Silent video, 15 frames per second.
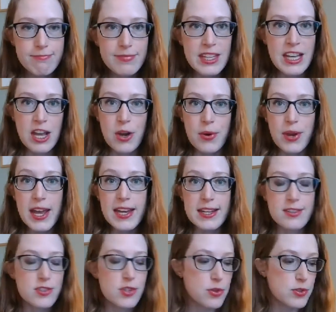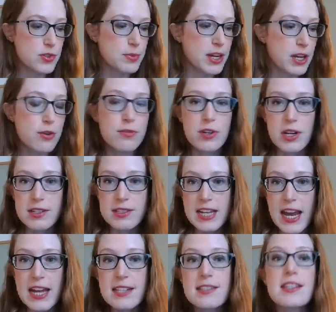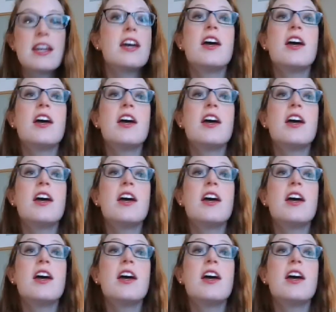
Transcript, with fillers: Okay, so those are my overall stats.